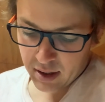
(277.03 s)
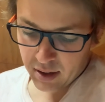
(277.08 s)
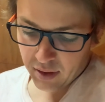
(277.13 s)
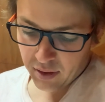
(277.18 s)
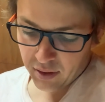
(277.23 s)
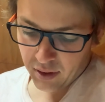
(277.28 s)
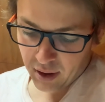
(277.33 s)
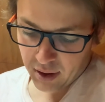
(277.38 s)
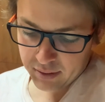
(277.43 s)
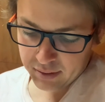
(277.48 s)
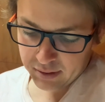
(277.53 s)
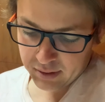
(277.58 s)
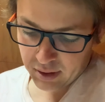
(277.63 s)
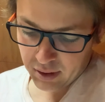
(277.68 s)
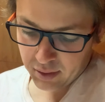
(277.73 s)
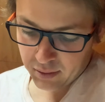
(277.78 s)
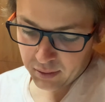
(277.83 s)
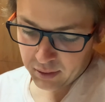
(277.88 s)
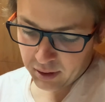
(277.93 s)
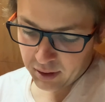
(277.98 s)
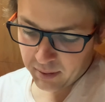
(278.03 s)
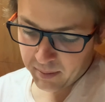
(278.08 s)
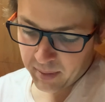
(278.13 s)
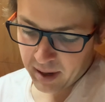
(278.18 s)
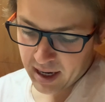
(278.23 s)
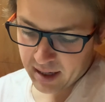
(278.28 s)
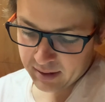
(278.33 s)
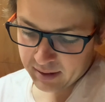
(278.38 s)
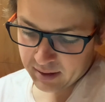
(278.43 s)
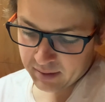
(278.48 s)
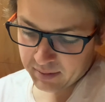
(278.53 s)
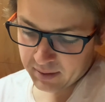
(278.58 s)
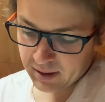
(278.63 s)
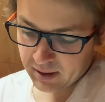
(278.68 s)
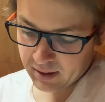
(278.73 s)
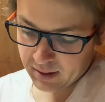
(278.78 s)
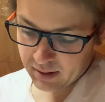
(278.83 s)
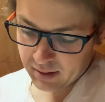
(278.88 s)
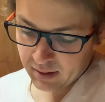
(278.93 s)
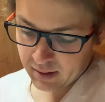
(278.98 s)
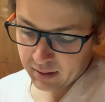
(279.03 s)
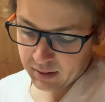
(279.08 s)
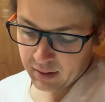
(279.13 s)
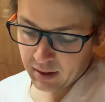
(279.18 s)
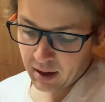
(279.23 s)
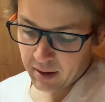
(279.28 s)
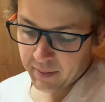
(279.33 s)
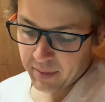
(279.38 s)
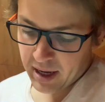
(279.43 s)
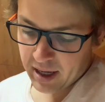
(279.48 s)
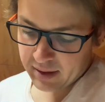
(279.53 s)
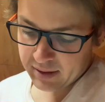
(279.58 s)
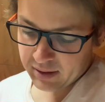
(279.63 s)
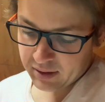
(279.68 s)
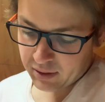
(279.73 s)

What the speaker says: Those who were about to